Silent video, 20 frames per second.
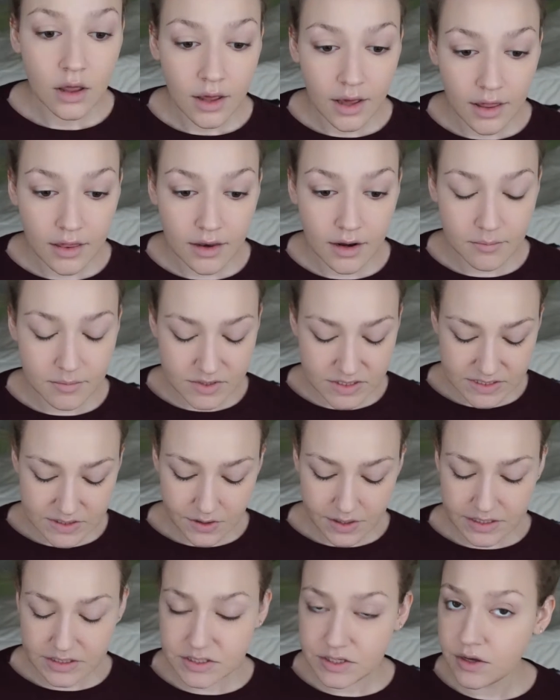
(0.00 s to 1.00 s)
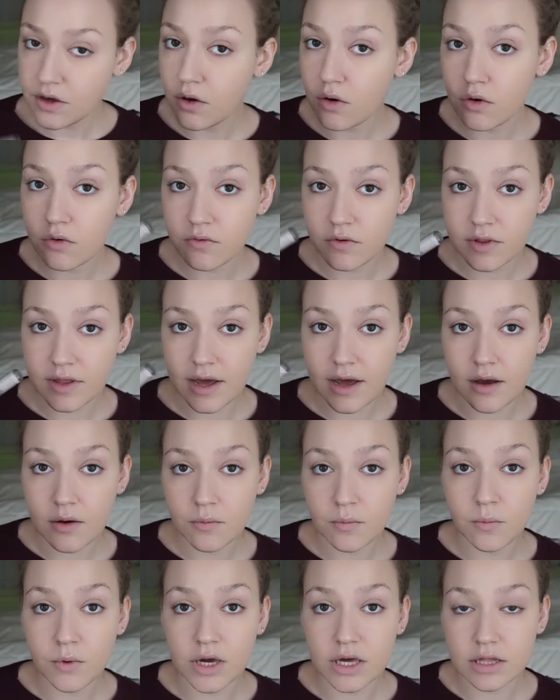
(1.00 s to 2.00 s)
And then I'm just going to go over
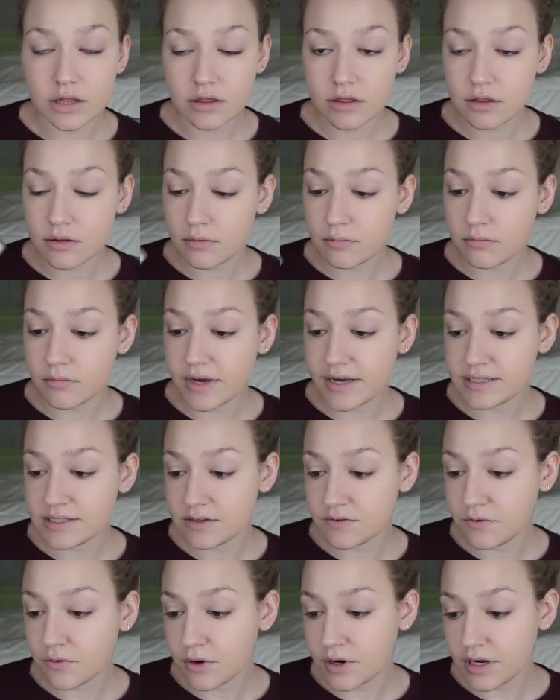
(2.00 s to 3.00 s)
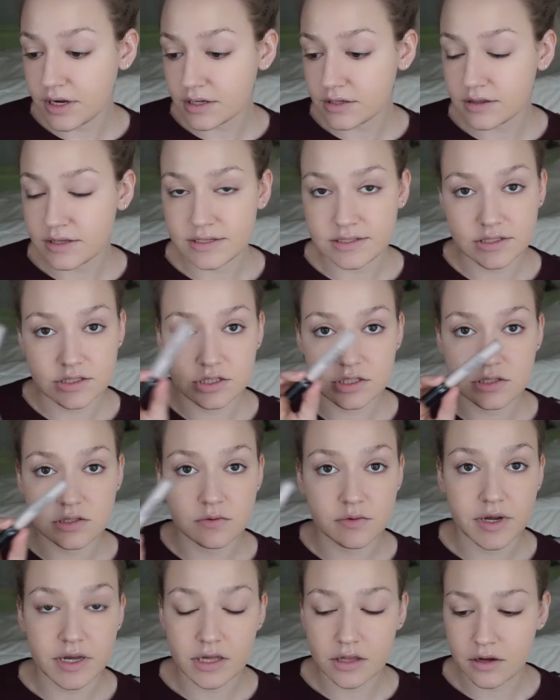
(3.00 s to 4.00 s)
that with my Sephora. This is just the
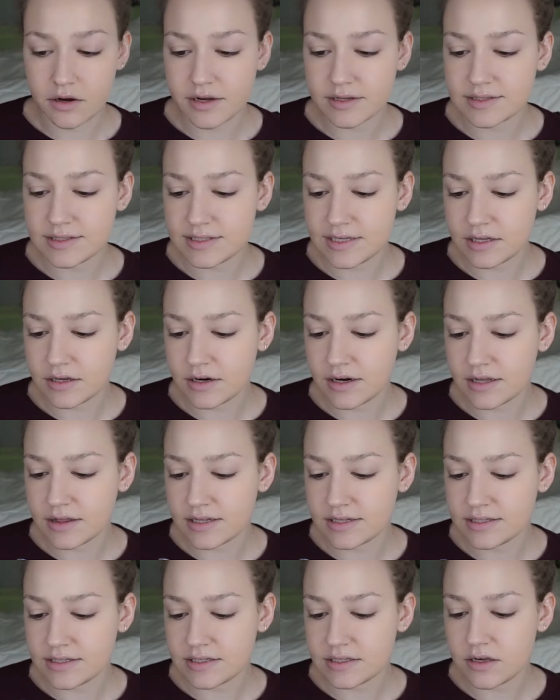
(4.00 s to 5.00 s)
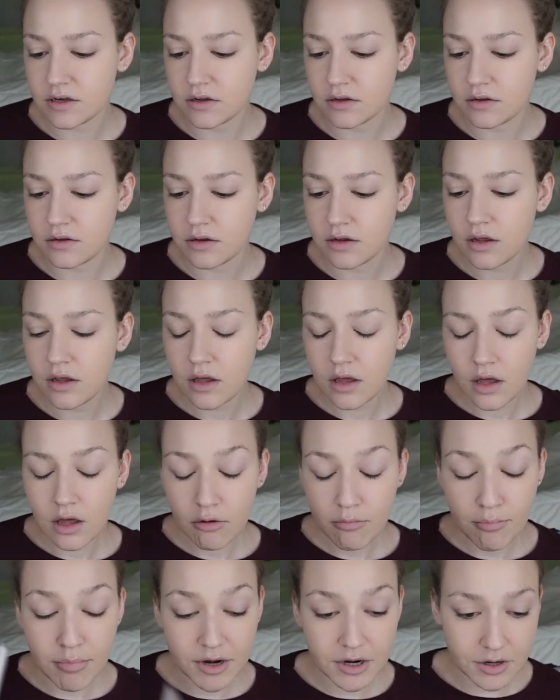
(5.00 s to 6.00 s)
regular concealer, and this is called
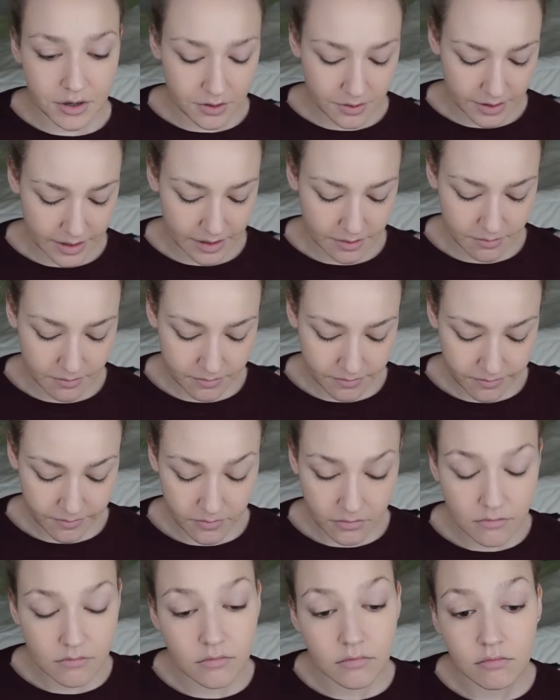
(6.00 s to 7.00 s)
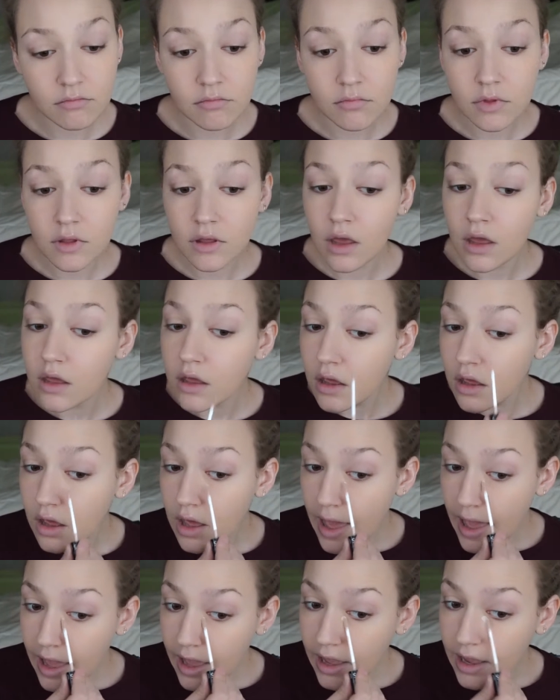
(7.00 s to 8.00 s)
Buttercream.
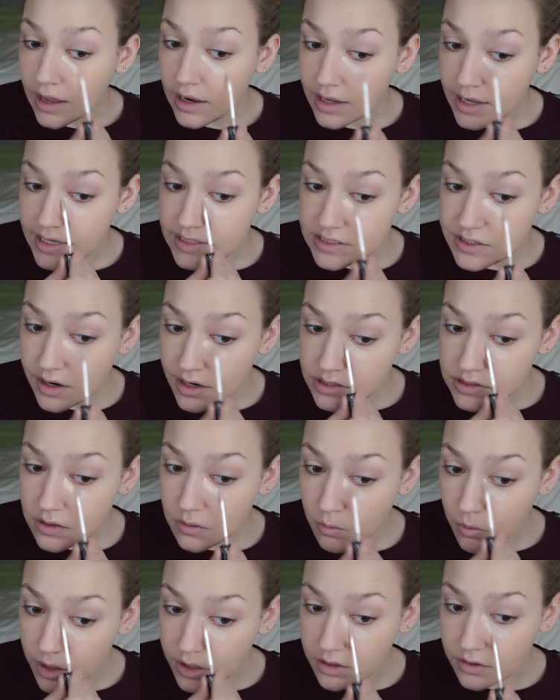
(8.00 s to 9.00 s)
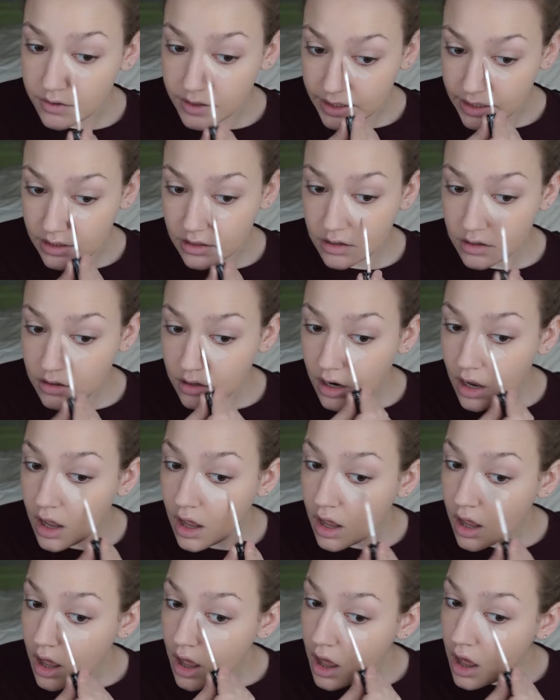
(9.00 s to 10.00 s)
In case you guys are wondering,
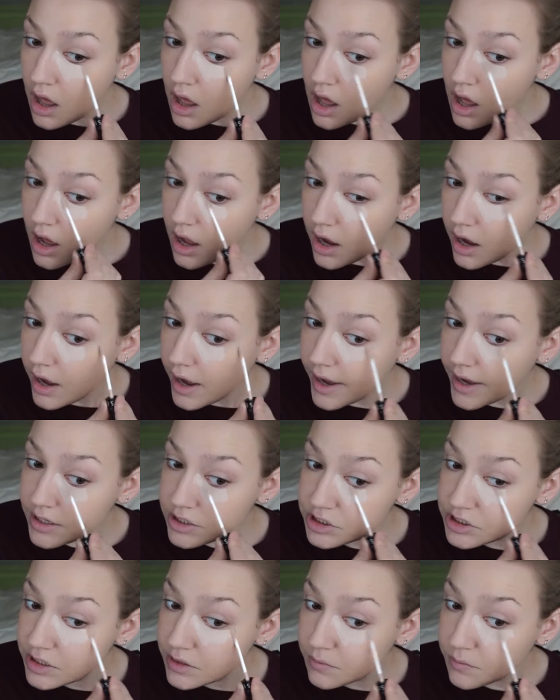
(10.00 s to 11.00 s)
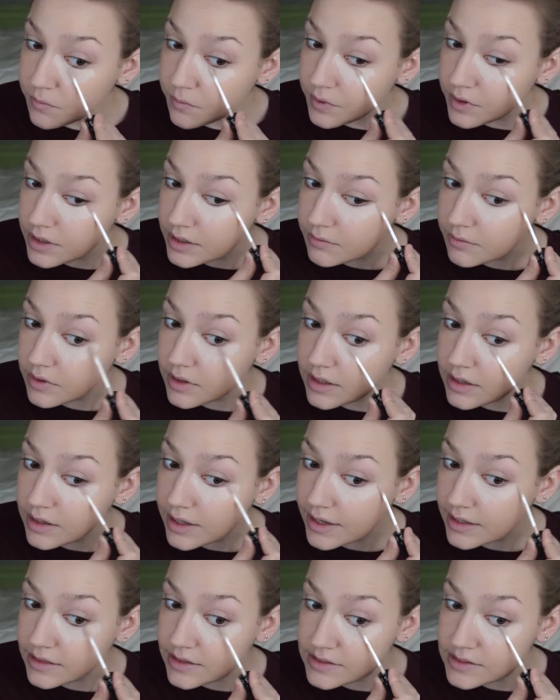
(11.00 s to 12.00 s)
I actually really
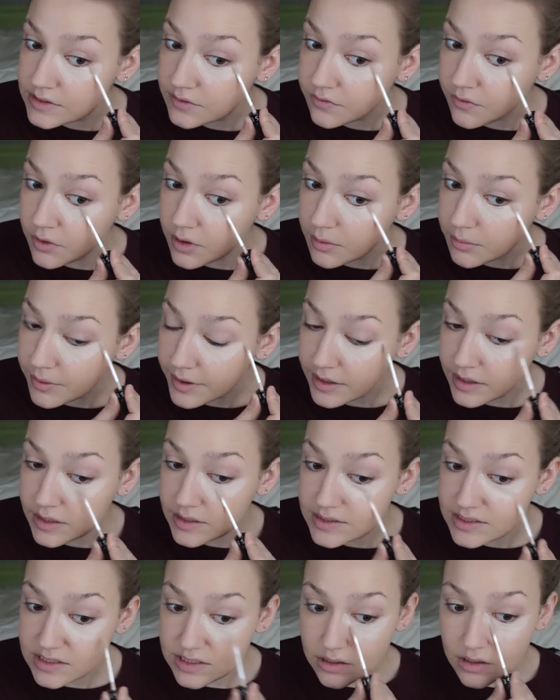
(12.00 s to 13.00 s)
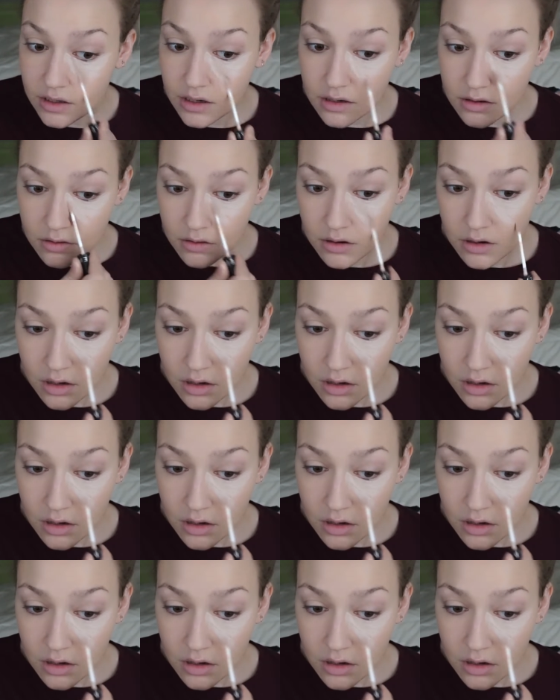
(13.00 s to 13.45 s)
like the Sephora brand concealer.